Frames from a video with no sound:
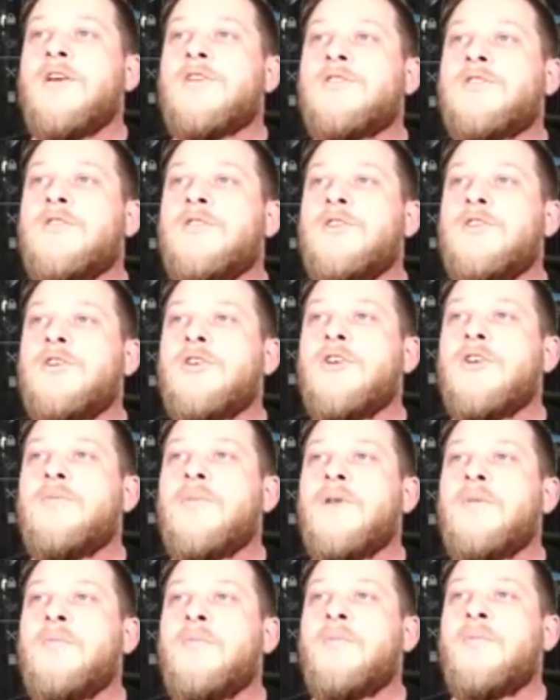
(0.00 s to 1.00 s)
So you could
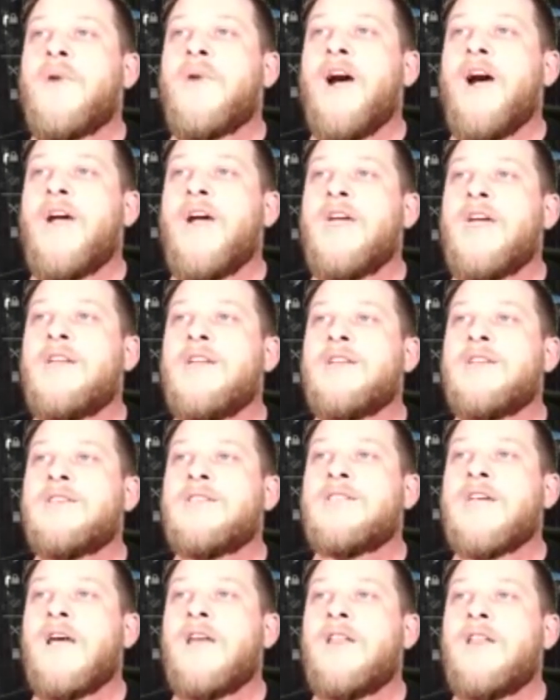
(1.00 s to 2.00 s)
have been buying,
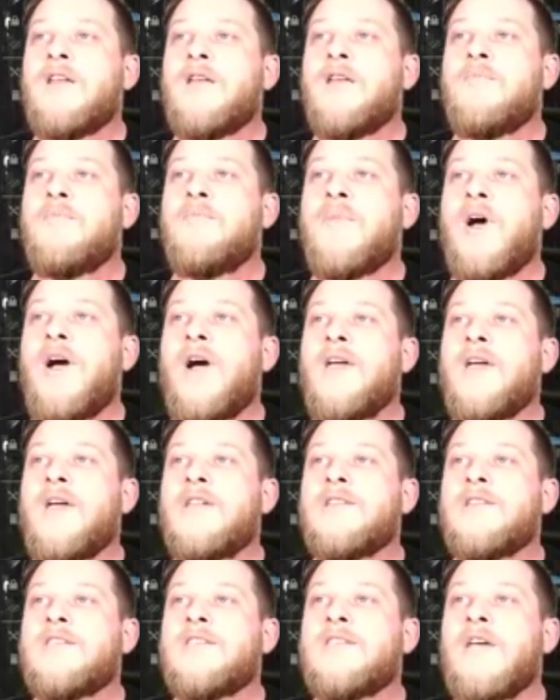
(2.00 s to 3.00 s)
selling,
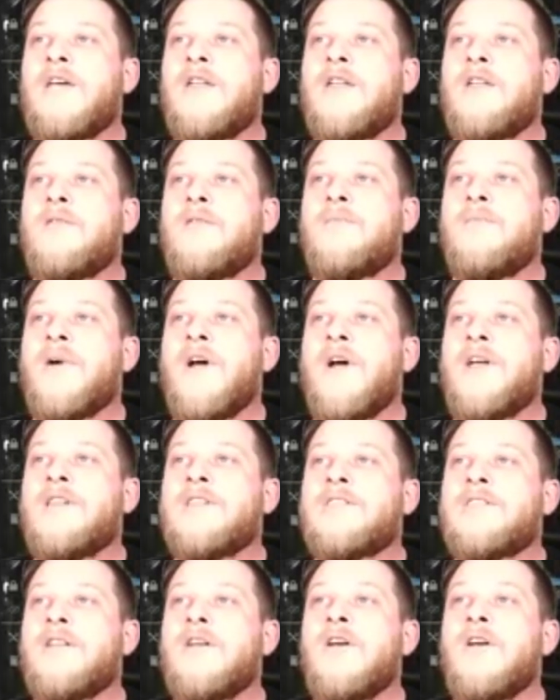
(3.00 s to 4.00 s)
buying, selling,
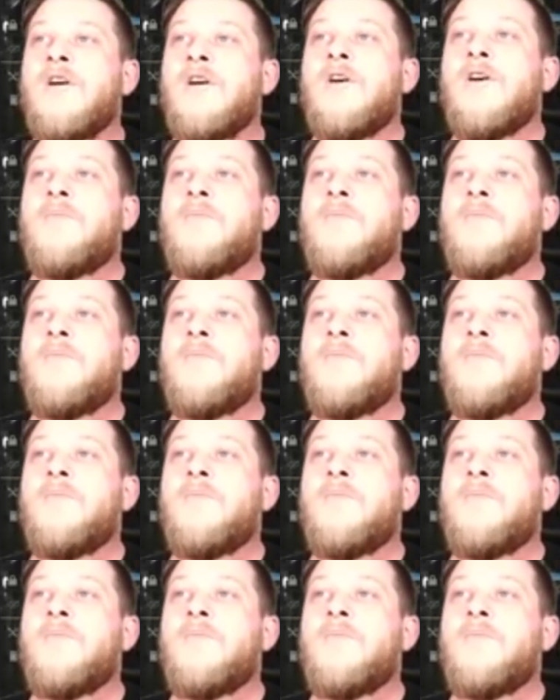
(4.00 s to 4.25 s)
buying, selling.